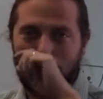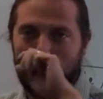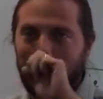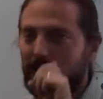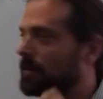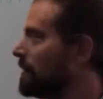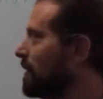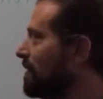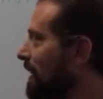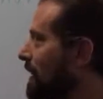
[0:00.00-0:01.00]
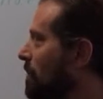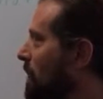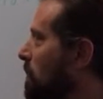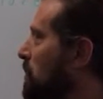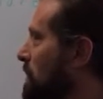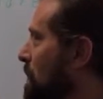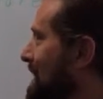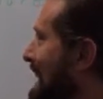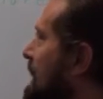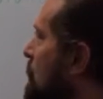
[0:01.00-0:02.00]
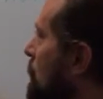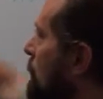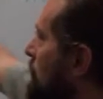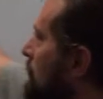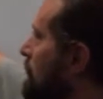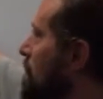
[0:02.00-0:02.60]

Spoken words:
We want to develop people's potential,